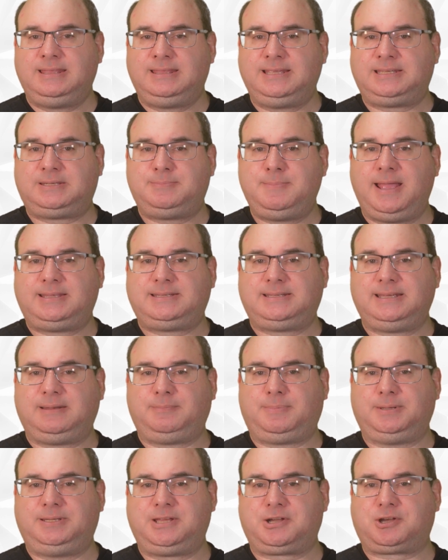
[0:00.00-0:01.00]
This makes
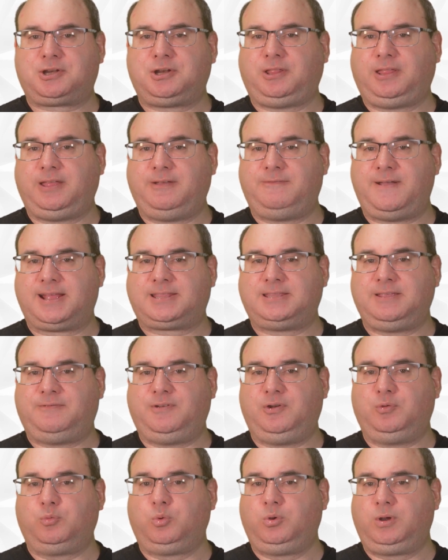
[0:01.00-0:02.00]
it particularly effective in